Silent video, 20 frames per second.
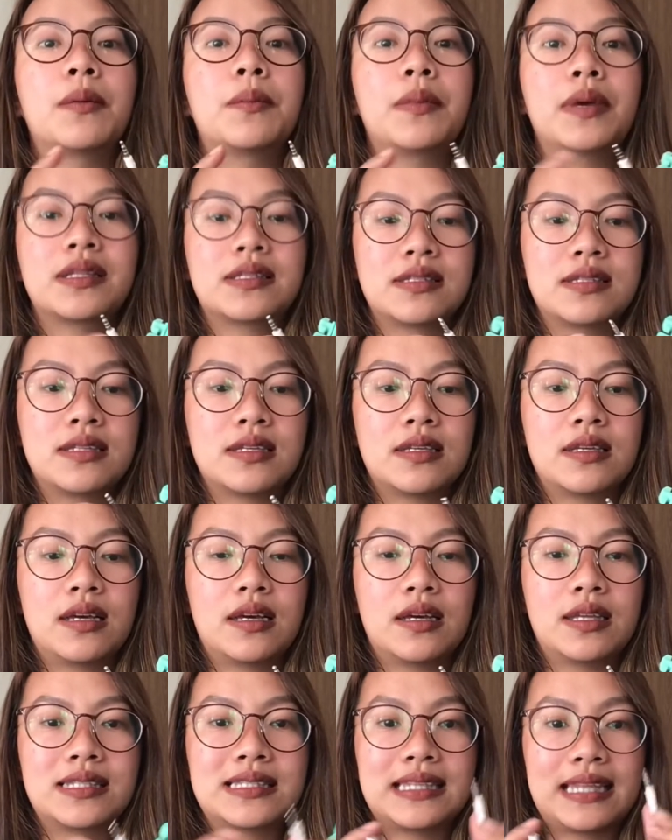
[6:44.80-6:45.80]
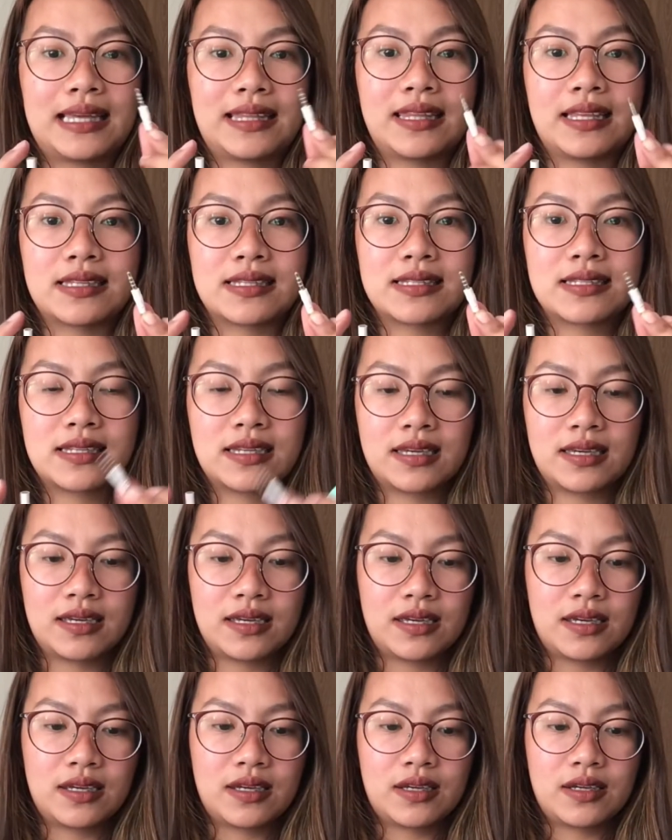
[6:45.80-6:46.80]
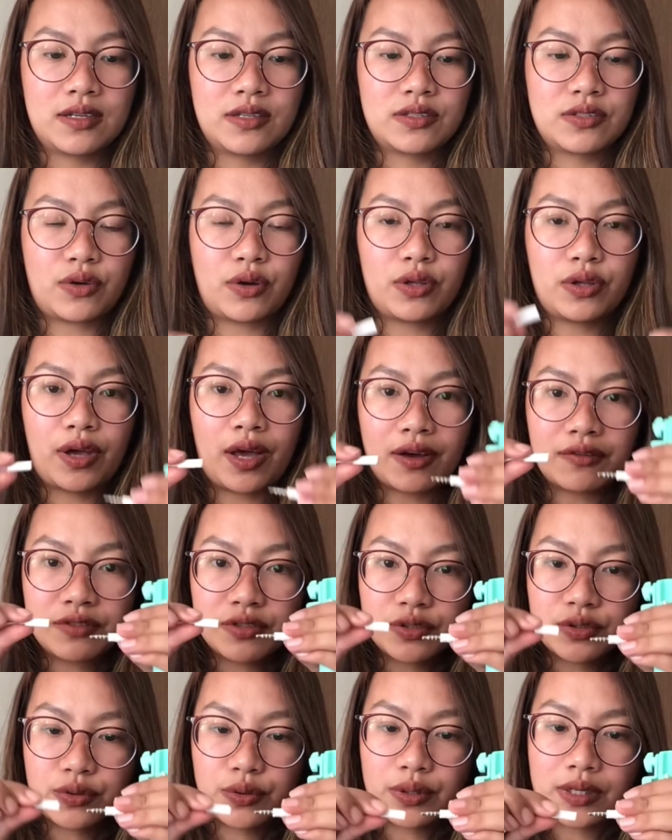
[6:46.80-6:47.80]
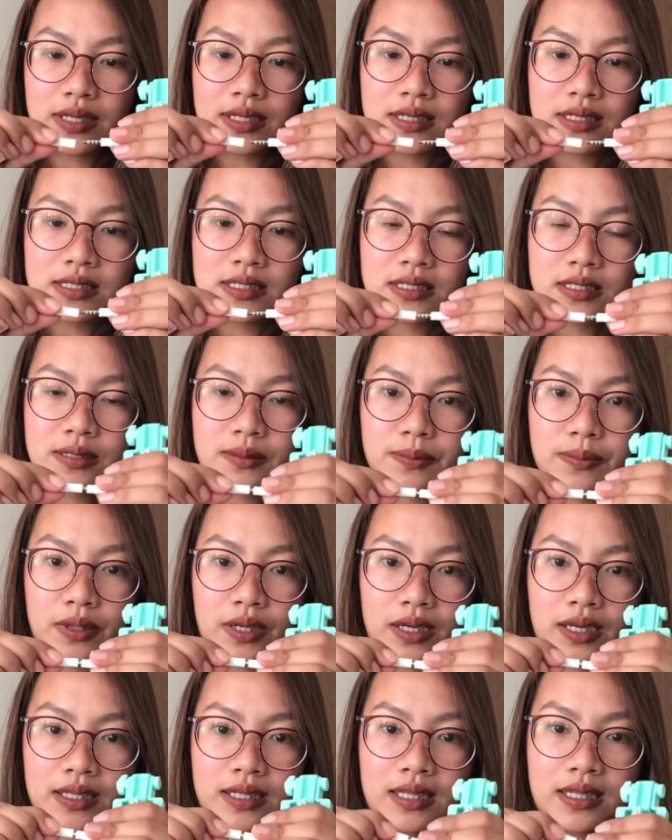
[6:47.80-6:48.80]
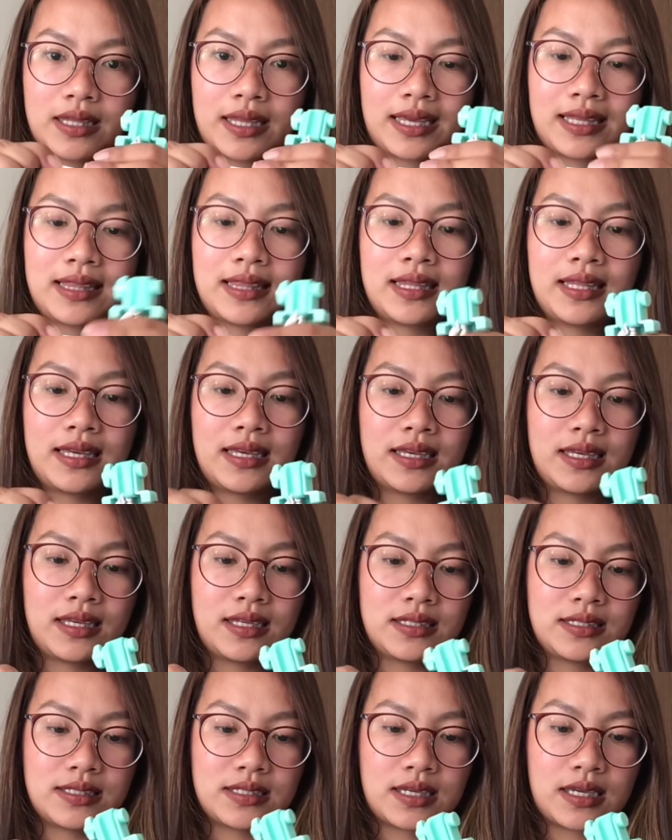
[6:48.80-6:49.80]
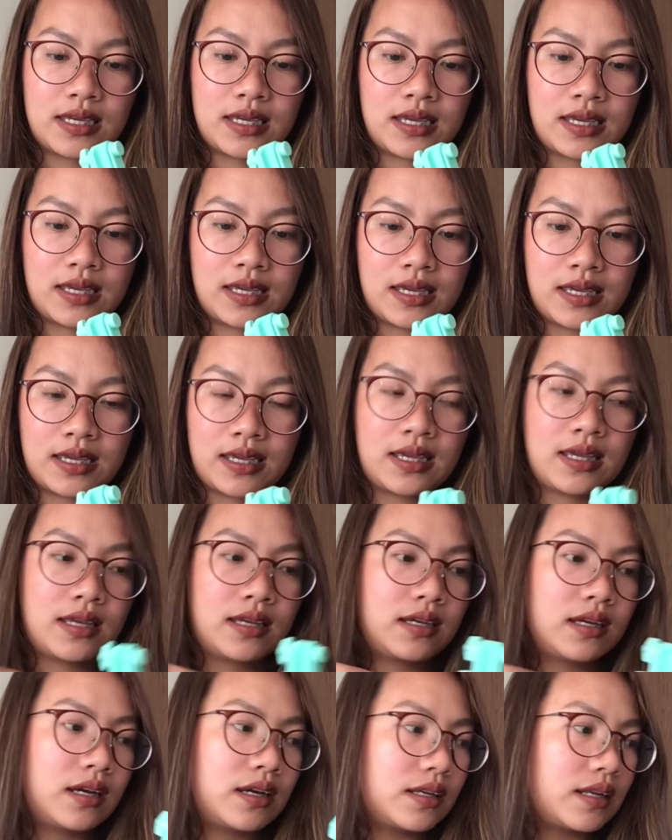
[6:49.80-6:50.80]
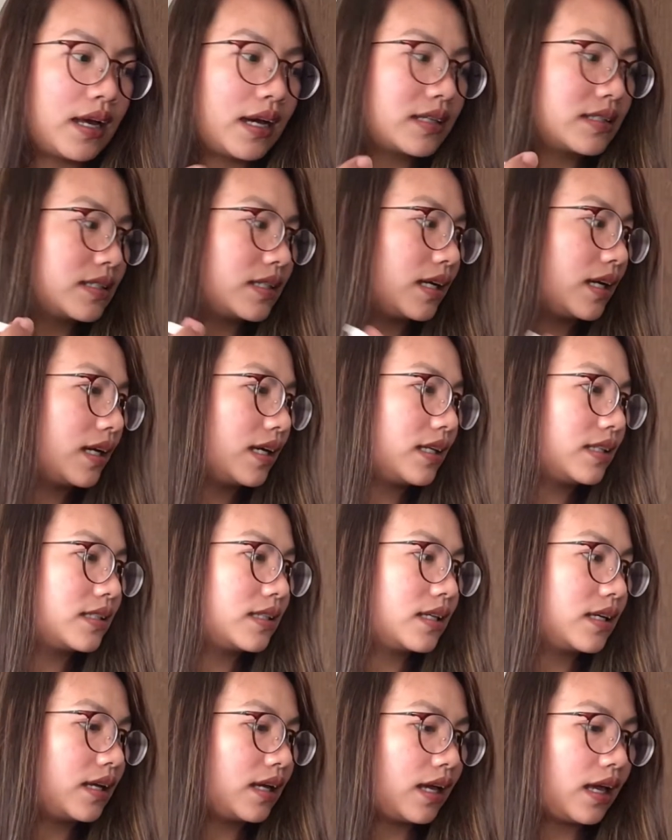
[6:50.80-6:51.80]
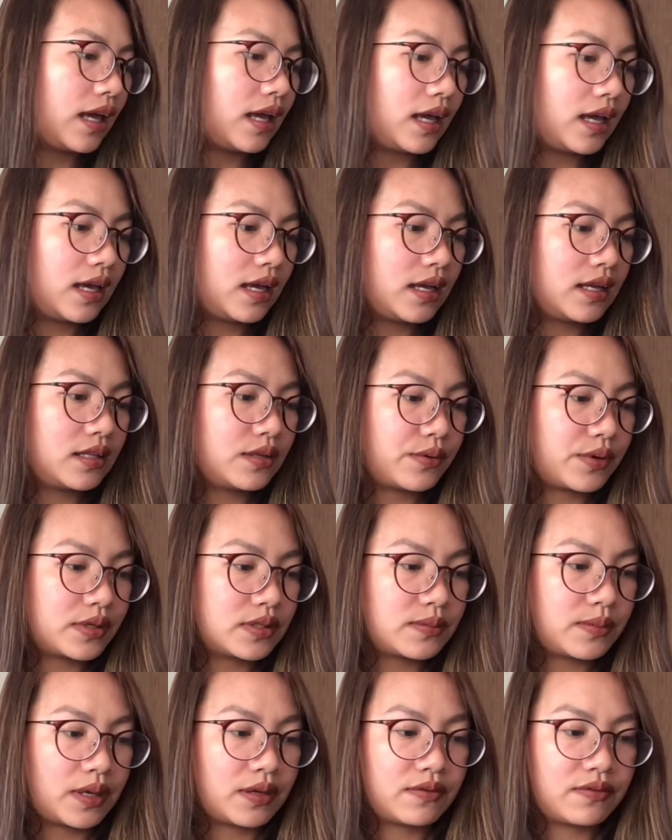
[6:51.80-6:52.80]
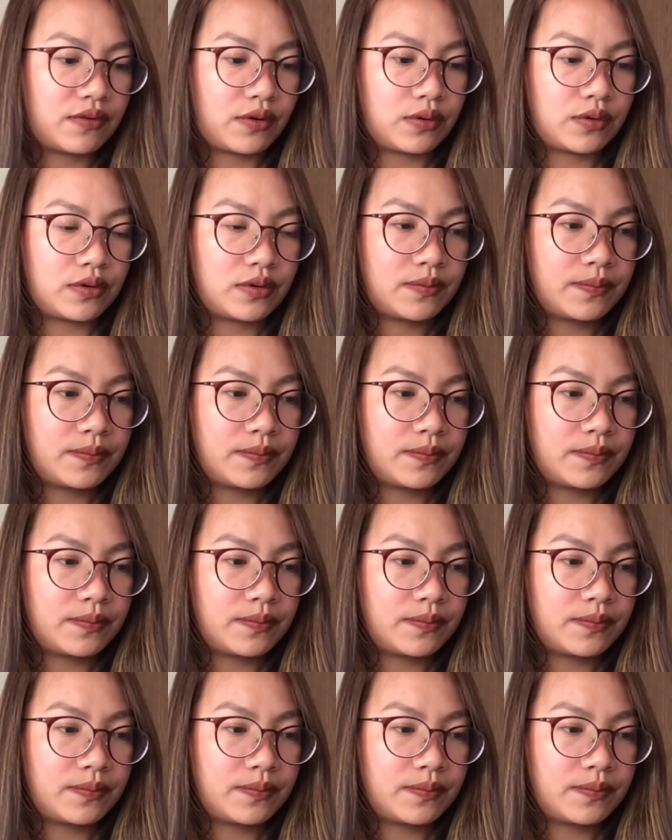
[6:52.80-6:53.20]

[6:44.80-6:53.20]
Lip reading: it's like this. So all you have to do is plug it in like this, connect it, and where's my phone?